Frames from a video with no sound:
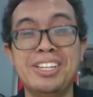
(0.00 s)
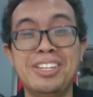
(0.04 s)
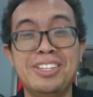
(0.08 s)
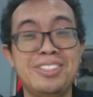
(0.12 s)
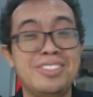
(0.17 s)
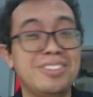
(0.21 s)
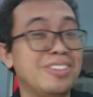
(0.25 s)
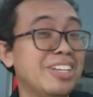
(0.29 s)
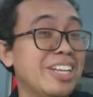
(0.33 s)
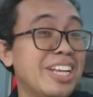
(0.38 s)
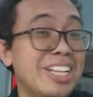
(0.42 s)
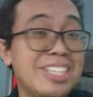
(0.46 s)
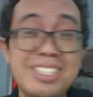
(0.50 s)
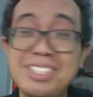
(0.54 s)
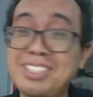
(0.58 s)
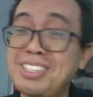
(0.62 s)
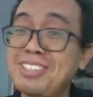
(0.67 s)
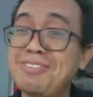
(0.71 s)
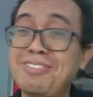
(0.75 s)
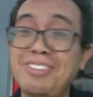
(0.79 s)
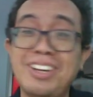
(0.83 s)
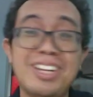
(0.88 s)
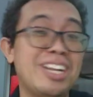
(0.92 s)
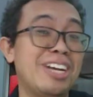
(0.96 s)
So
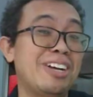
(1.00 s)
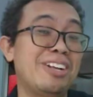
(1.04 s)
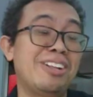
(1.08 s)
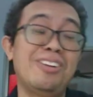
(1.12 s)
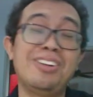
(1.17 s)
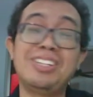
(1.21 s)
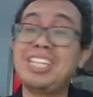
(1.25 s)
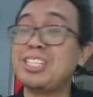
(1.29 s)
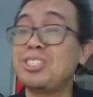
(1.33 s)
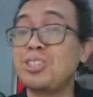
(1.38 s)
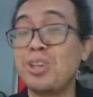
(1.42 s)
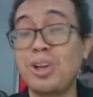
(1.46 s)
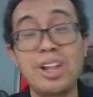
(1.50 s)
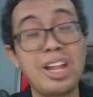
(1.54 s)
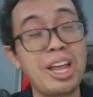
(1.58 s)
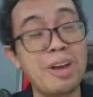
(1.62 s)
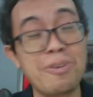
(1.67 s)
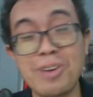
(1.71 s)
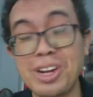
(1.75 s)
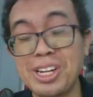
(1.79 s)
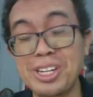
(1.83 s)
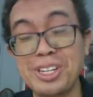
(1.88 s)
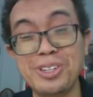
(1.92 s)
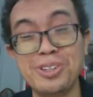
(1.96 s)
that's all I
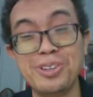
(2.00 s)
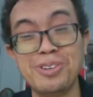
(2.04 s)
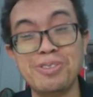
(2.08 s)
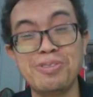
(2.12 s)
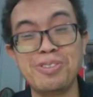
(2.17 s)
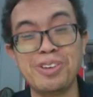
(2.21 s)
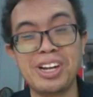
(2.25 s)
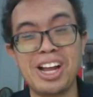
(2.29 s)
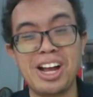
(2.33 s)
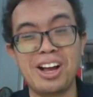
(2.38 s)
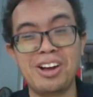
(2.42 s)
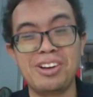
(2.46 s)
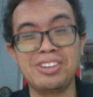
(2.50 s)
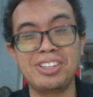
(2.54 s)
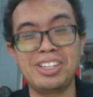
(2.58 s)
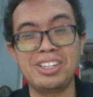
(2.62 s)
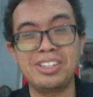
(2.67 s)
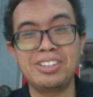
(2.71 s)
want to do for now.